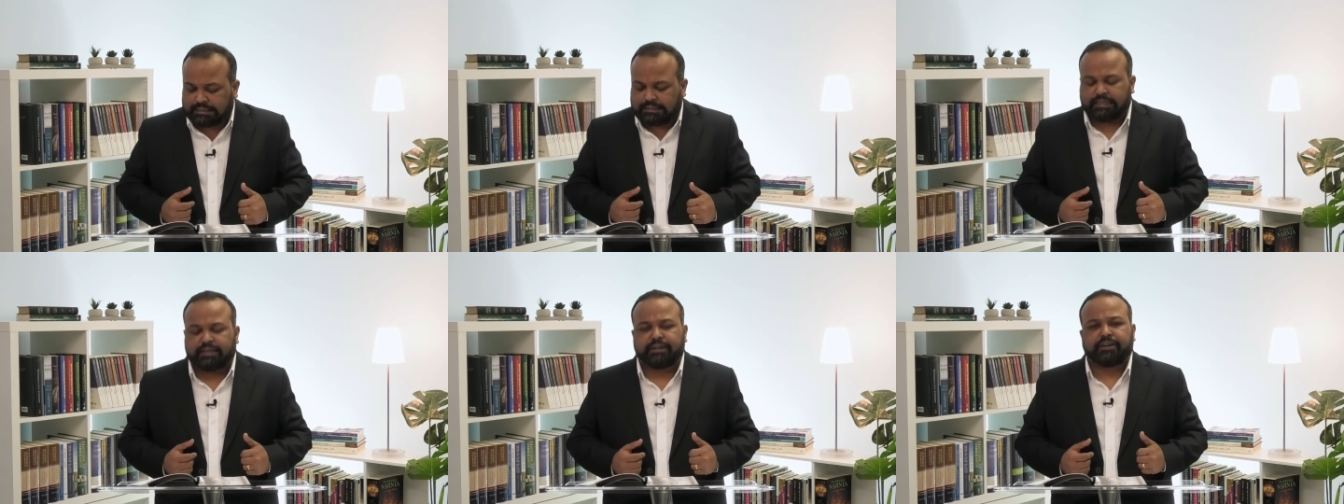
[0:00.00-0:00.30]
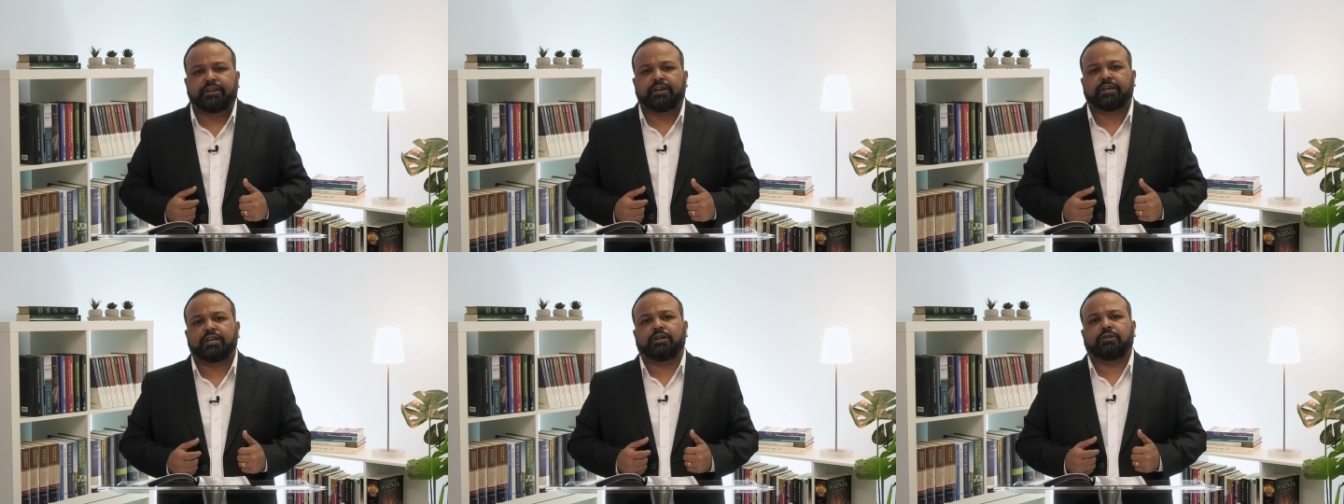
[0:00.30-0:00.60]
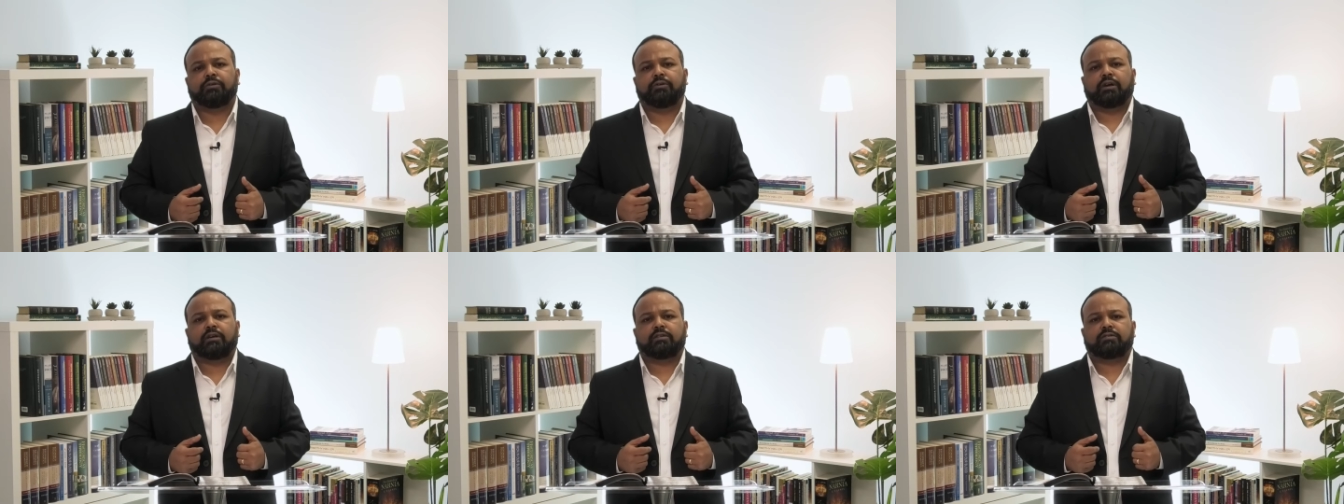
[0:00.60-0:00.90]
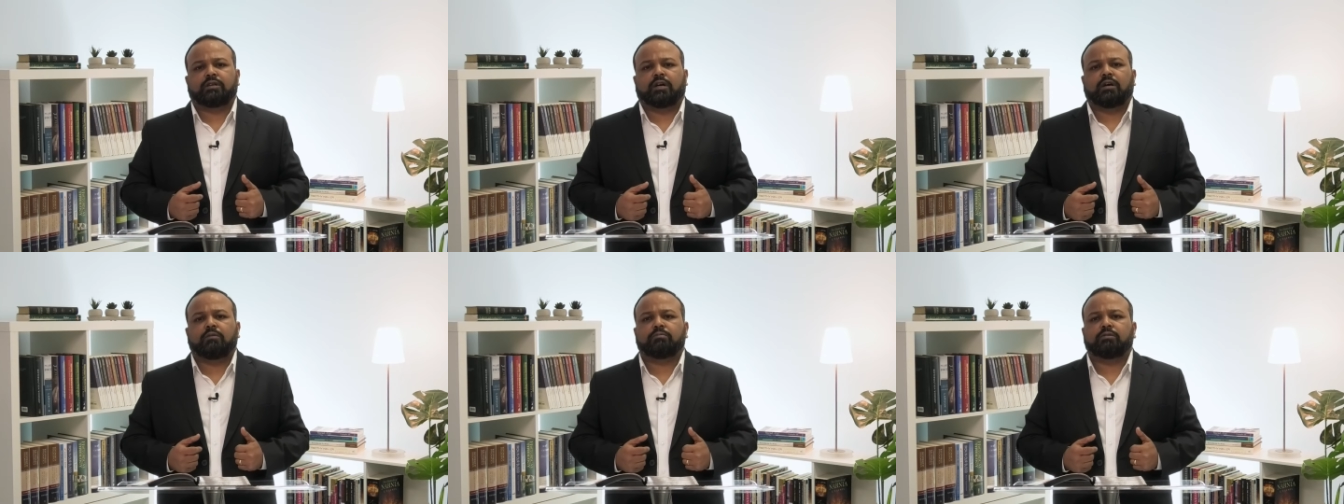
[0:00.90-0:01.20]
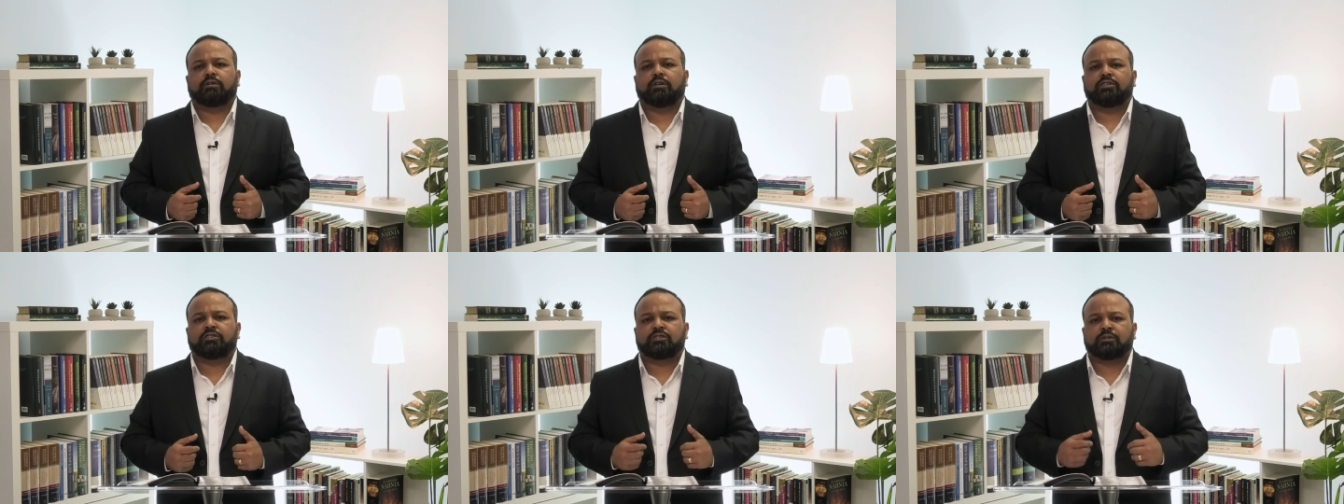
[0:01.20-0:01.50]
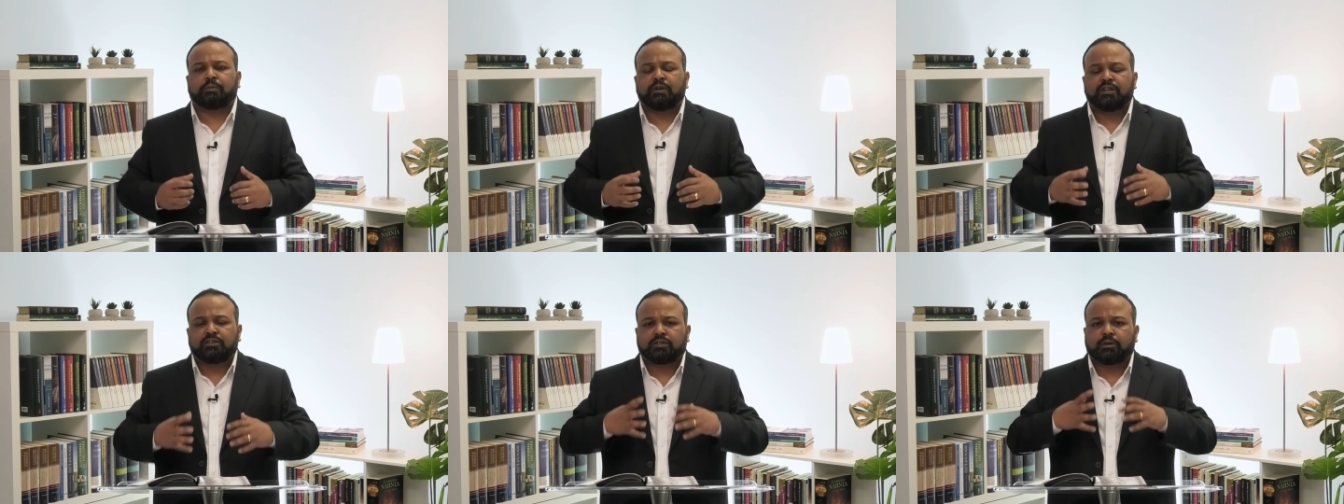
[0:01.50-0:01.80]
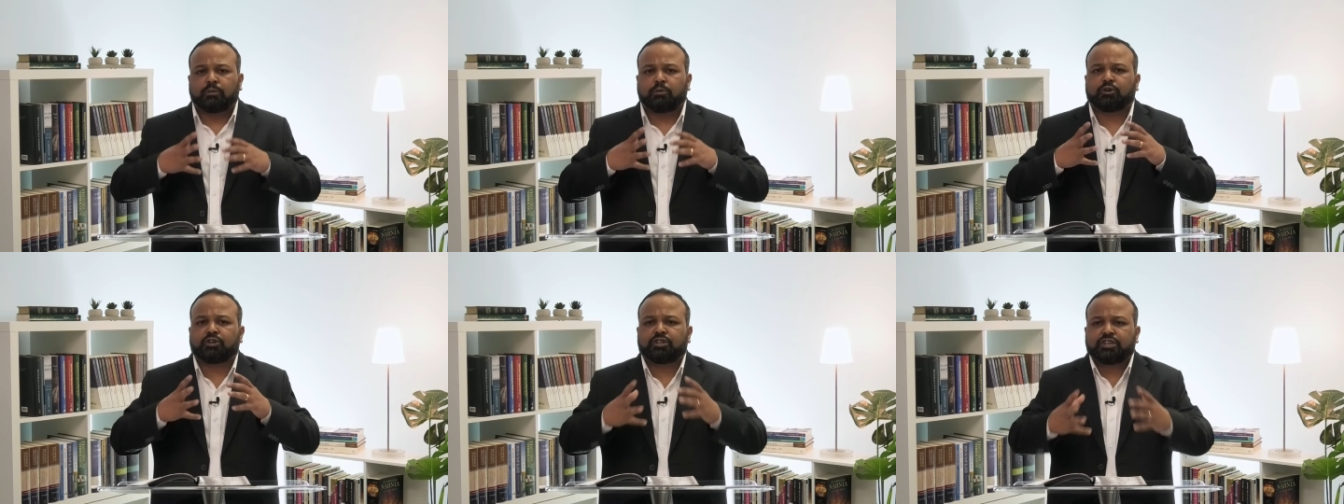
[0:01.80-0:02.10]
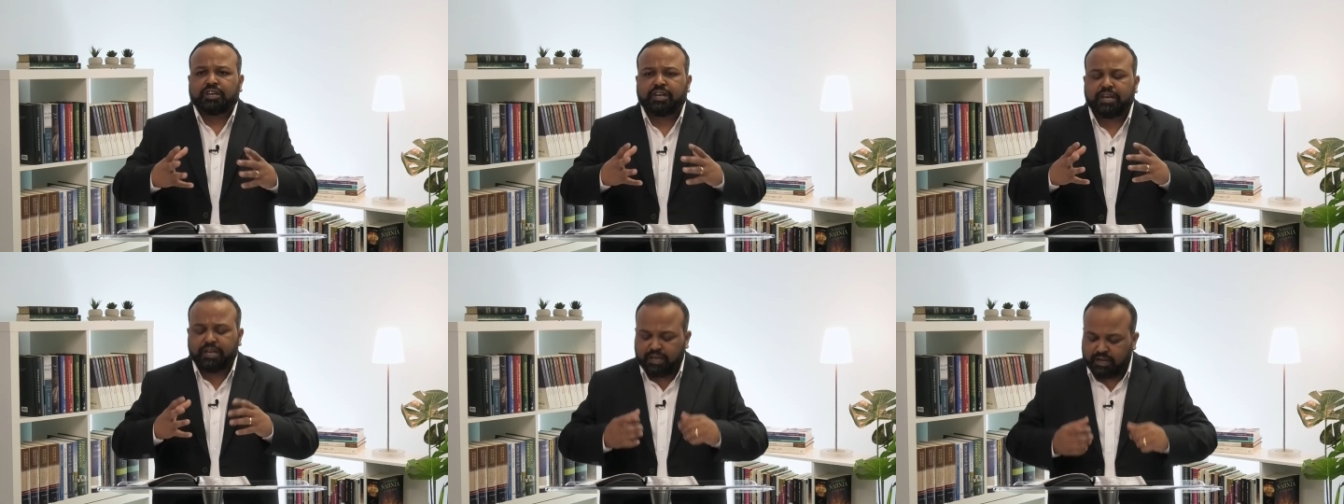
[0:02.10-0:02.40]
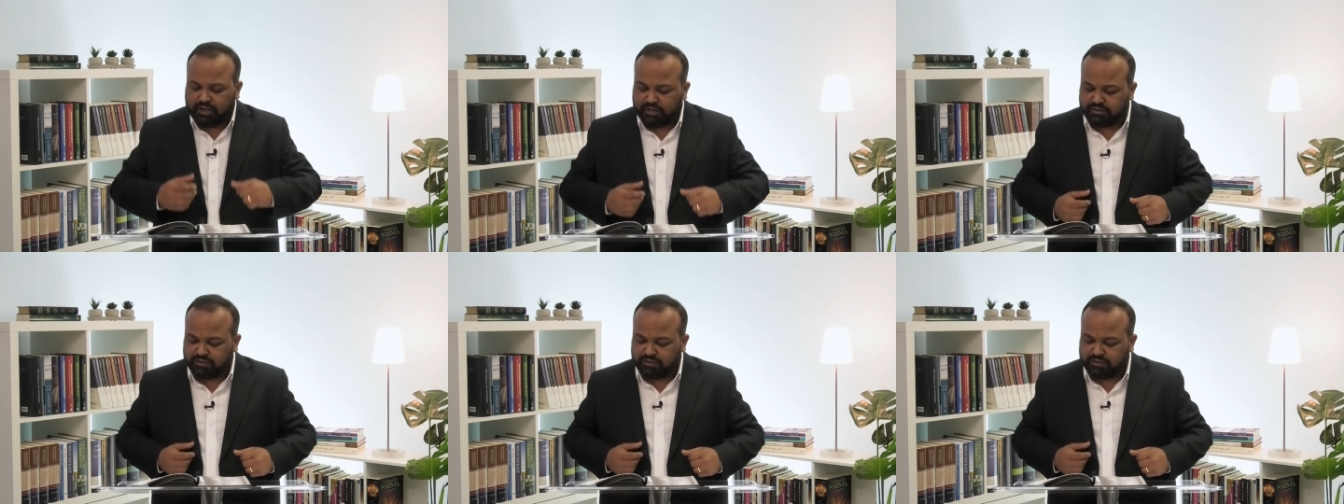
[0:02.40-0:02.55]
the negative example. He speaks about Cain.